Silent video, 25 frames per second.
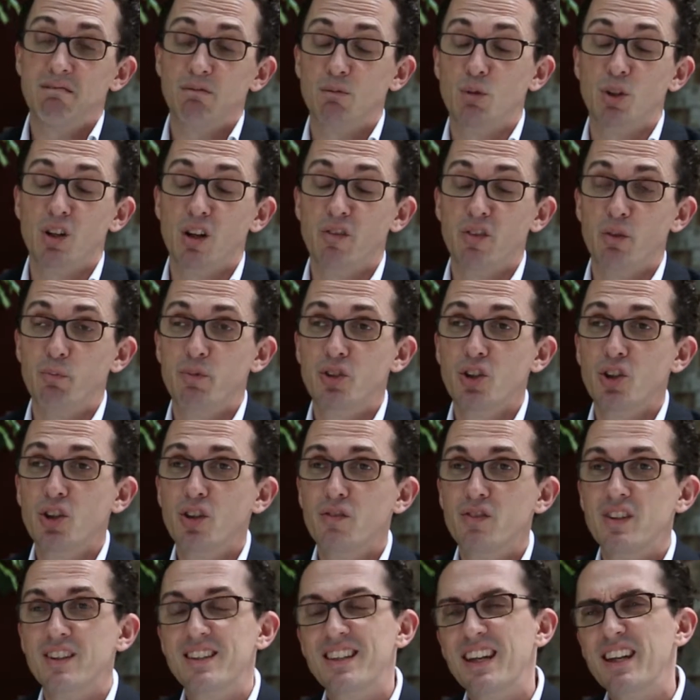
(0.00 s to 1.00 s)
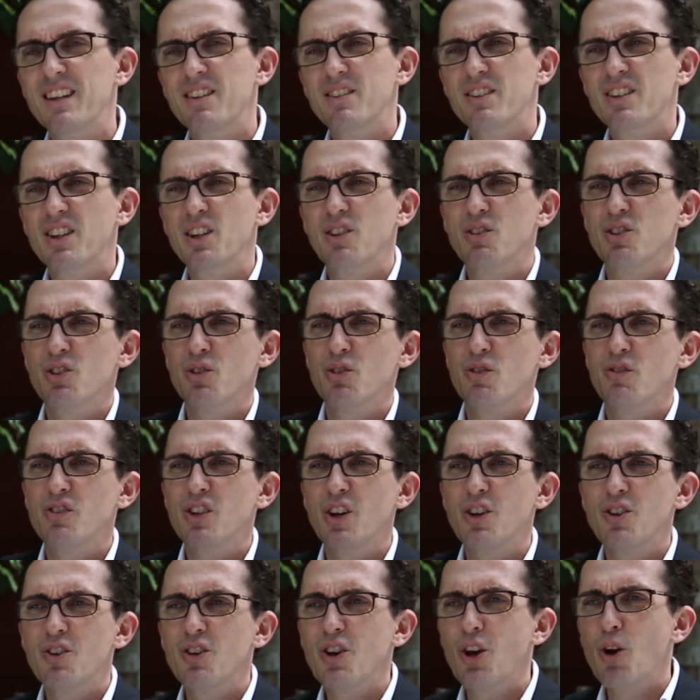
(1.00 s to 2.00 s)
what I've observed is they sort of
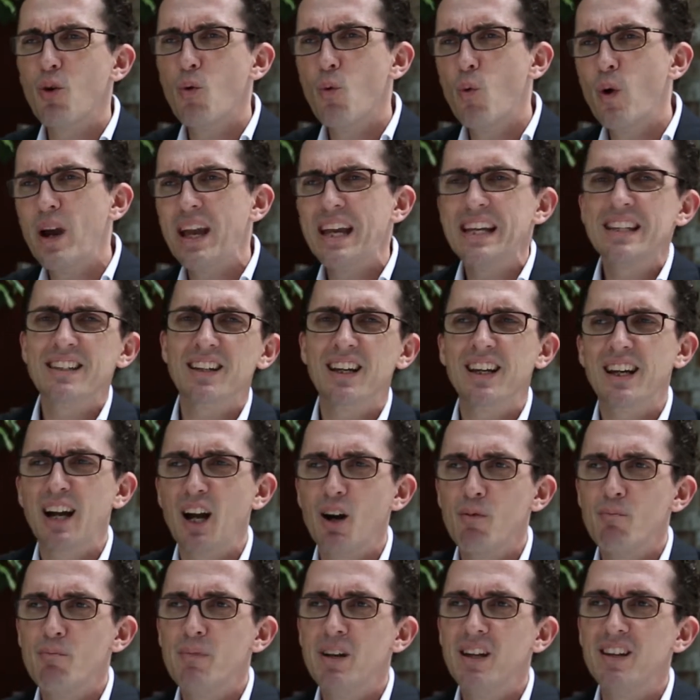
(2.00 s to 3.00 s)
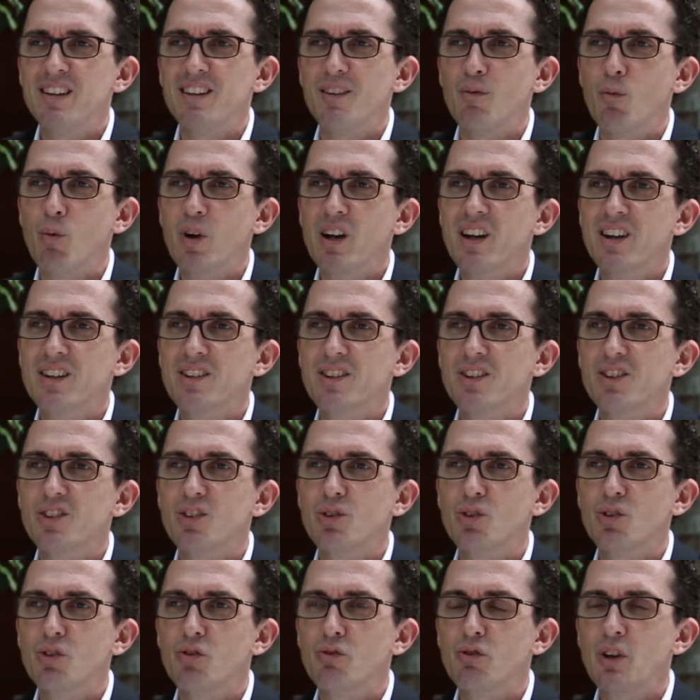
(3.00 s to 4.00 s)
don't know where to come in, where to
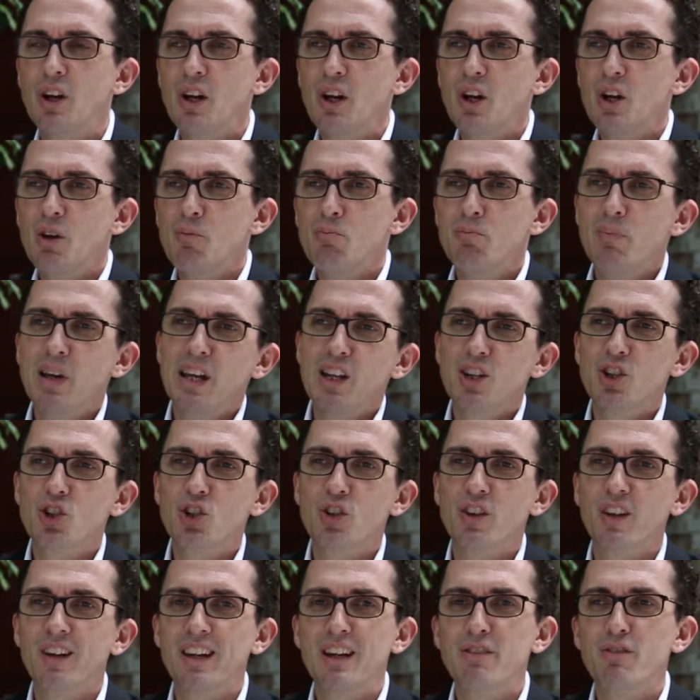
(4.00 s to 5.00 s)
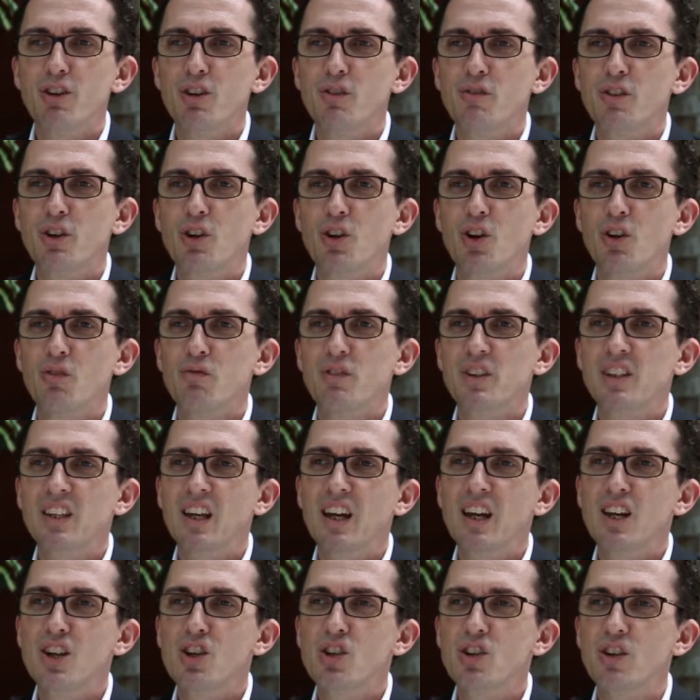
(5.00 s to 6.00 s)
sort of pitch the level of the
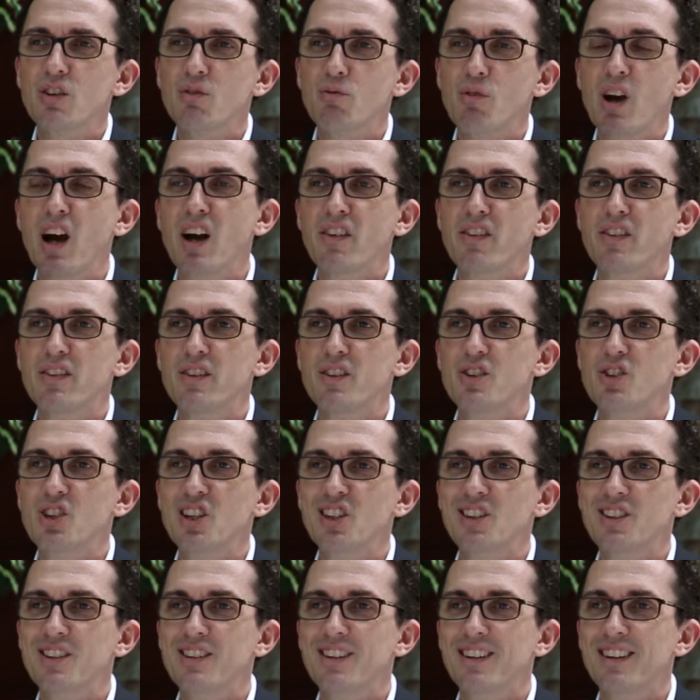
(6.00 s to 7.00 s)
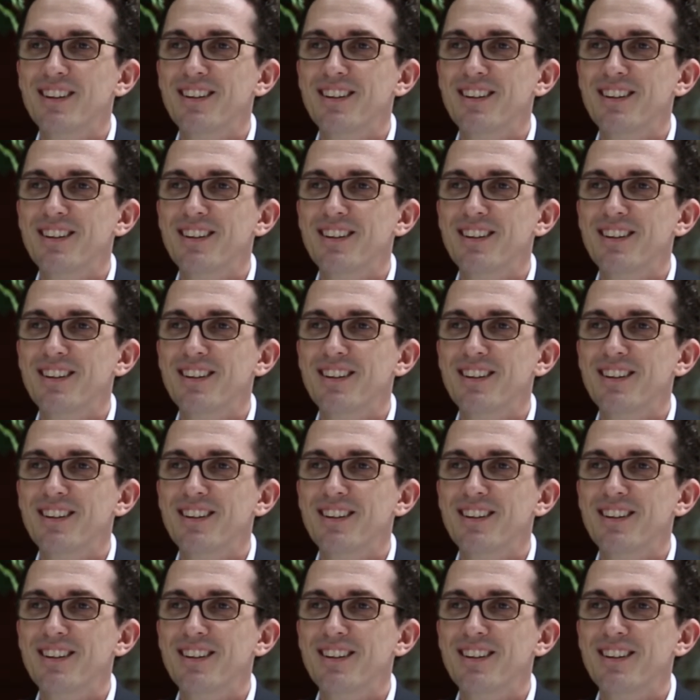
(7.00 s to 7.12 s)
conversation, rather than just